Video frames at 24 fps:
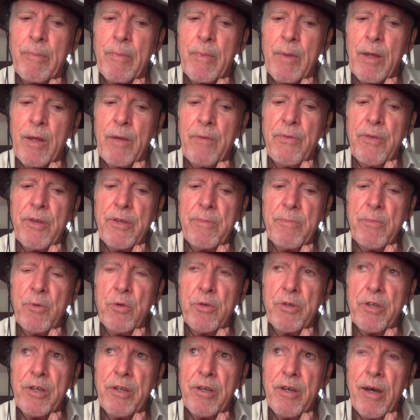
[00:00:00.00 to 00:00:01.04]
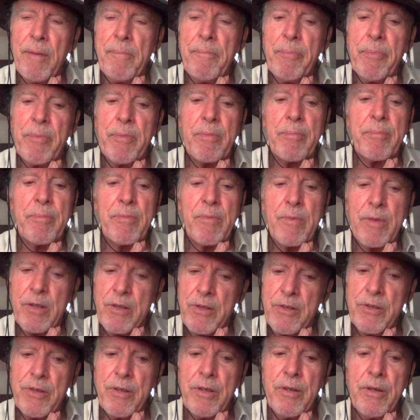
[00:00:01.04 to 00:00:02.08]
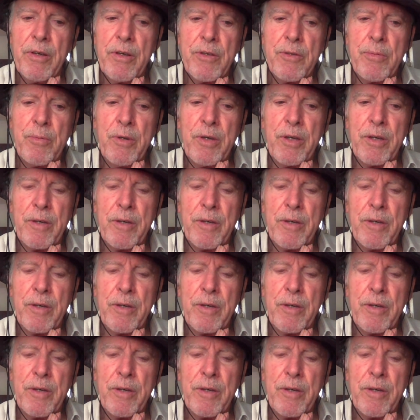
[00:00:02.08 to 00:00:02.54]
if there's more to come, See you next week.